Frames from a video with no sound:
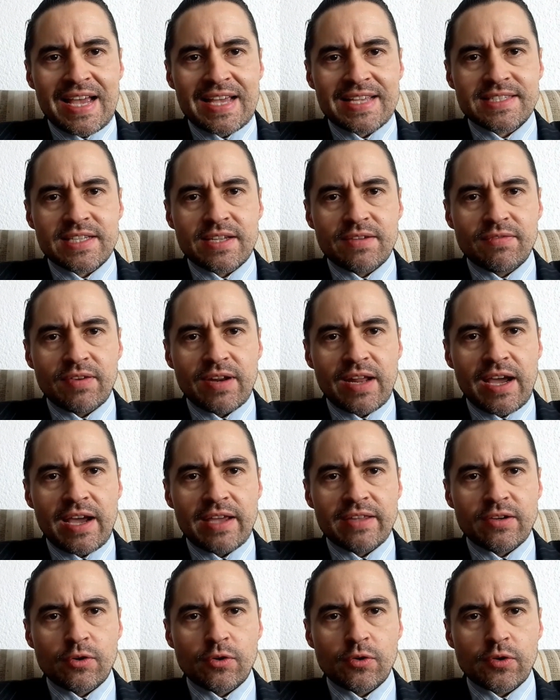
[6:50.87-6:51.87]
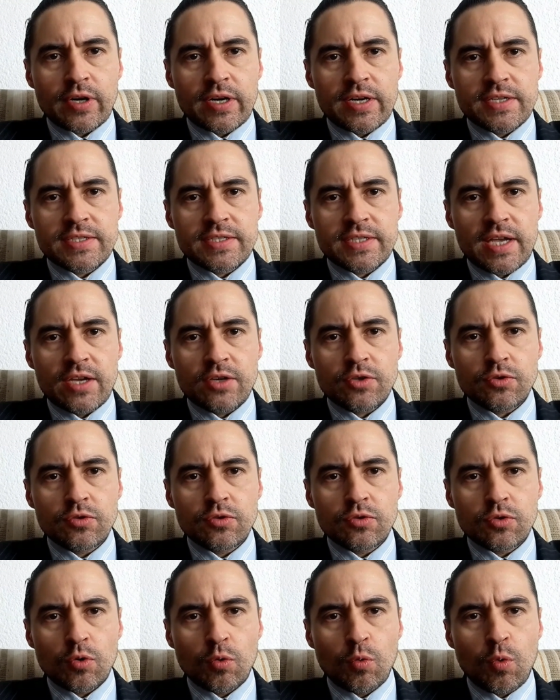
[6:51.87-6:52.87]
as they fly their
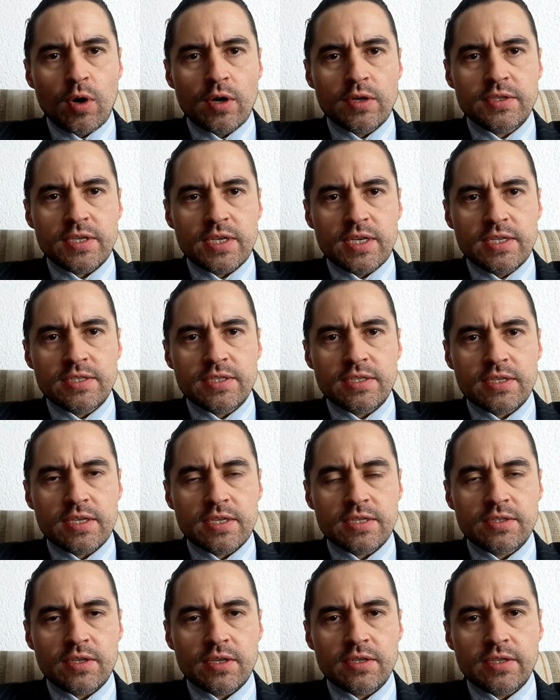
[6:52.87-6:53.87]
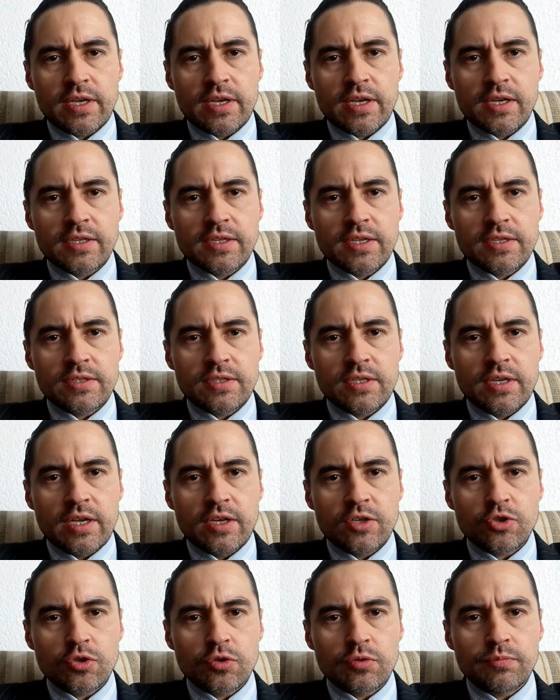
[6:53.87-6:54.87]
organization towards its strategic
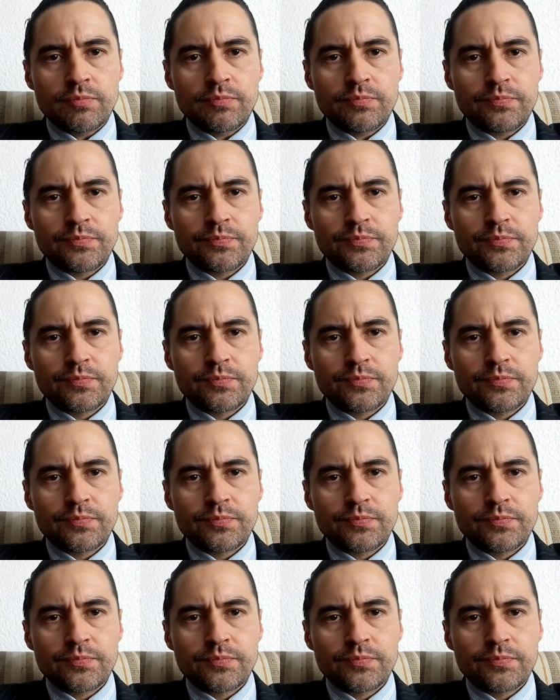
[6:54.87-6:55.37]
destination.